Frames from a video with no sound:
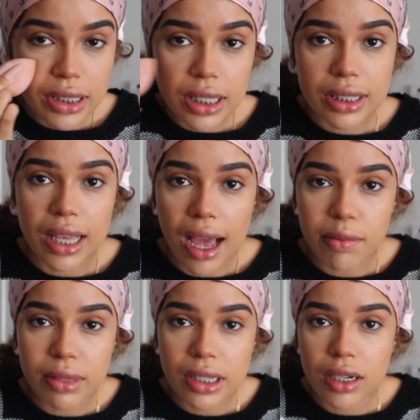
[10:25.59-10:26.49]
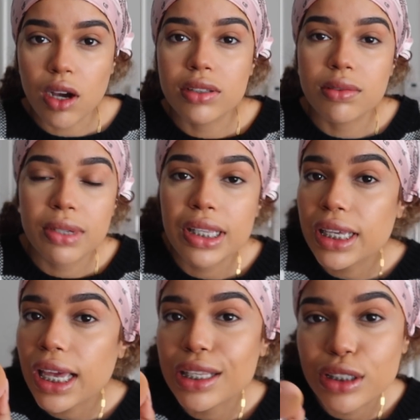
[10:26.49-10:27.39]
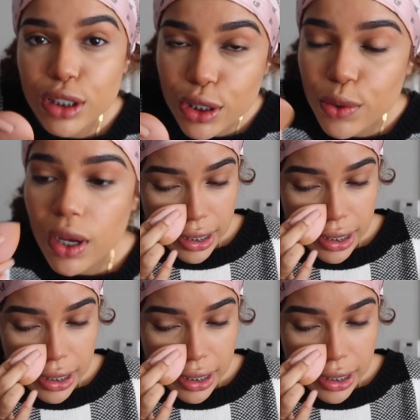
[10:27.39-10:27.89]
things happen ultimately is you.